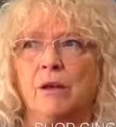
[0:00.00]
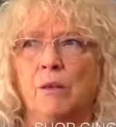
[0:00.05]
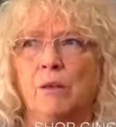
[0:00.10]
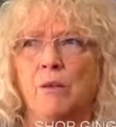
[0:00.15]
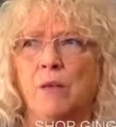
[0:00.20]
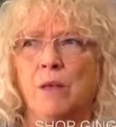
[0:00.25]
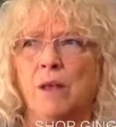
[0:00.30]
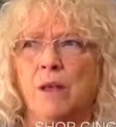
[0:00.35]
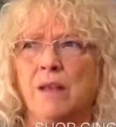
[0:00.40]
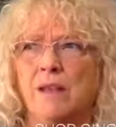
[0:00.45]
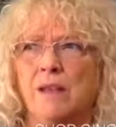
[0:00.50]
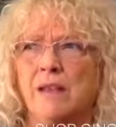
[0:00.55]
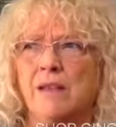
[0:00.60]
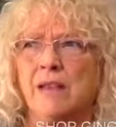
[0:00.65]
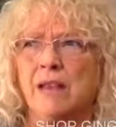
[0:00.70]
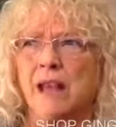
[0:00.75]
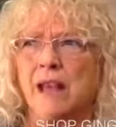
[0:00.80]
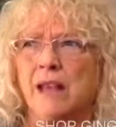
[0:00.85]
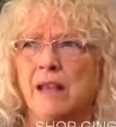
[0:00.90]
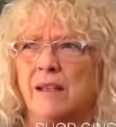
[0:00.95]
what's
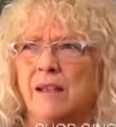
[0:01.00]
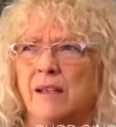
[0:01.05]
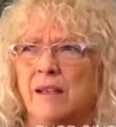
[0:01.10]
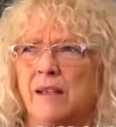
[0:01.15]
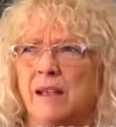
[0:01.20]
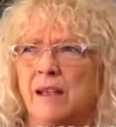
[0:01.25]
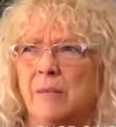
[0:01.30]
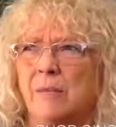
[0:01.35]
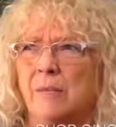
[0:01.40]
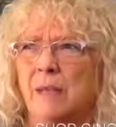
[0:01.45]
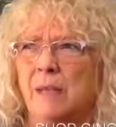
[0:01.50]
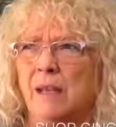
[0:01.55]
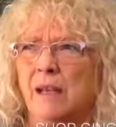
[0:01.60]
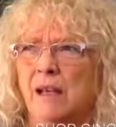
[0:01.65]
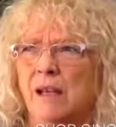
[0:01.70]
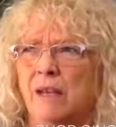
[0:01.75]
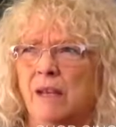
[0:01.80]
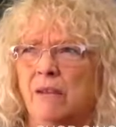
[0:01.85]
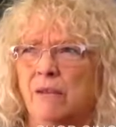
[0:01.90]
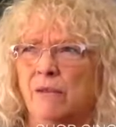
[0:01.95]
that
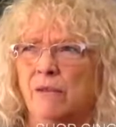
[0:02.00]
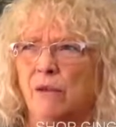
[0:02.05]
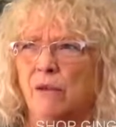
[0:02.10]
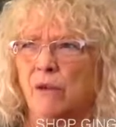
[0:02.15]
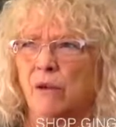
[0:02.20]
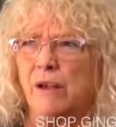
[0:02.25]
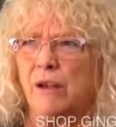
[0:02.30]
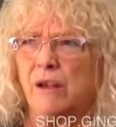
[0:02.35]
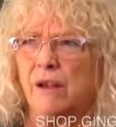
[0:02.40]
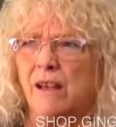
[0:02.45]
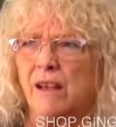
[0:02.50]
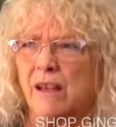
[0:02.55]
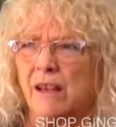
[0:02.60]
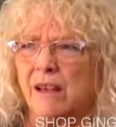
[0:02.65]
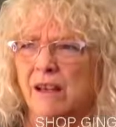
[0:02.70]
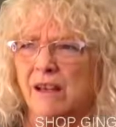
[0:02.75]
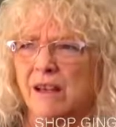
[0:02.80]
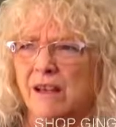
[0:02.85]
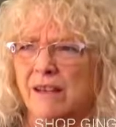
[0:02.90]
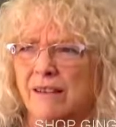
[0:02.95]
Pink Floyd
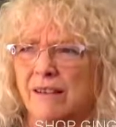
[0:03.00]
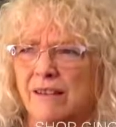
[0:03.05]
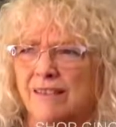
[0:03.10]
thing?